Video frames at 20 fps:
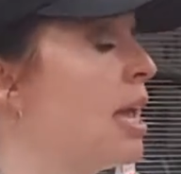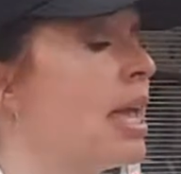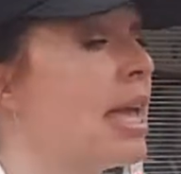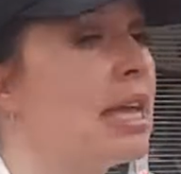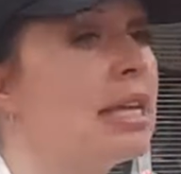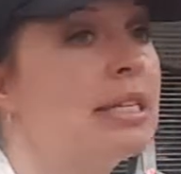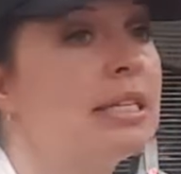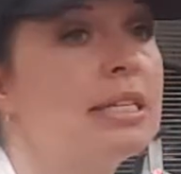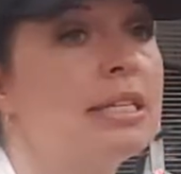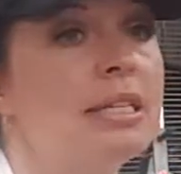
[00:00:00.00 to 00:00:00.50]

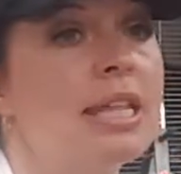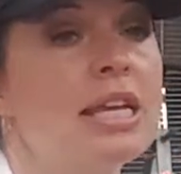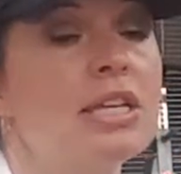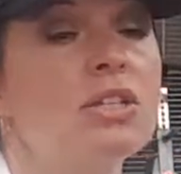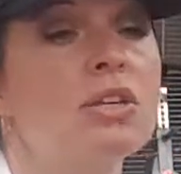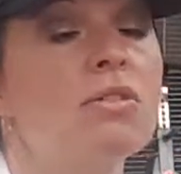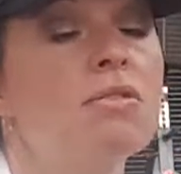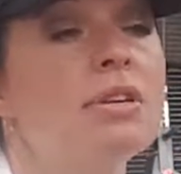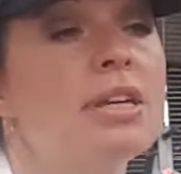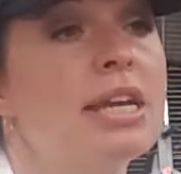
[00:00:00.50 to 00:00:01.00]
They
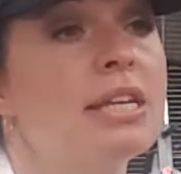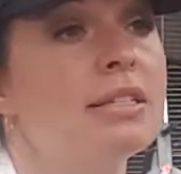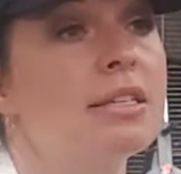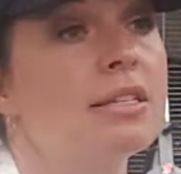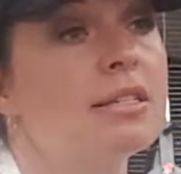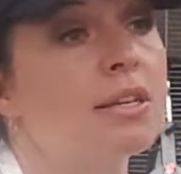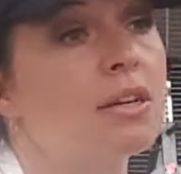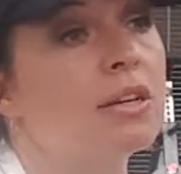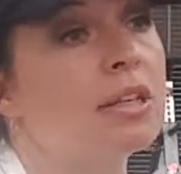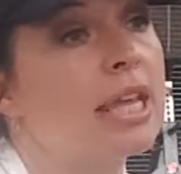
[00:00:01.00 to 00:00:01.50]
don't
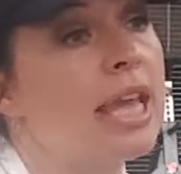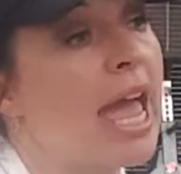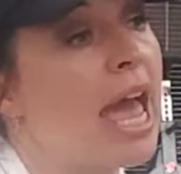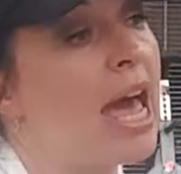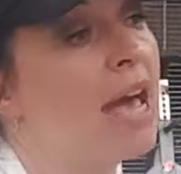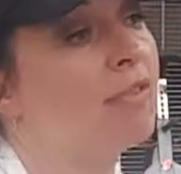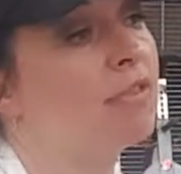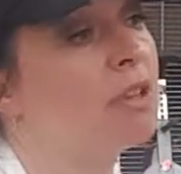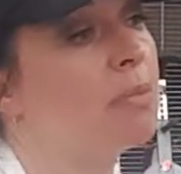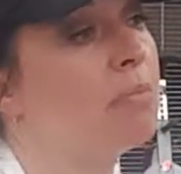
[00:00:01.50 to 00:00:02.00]
necessarily
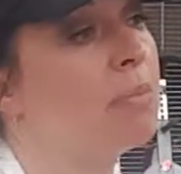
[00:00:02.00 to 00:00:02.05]
have to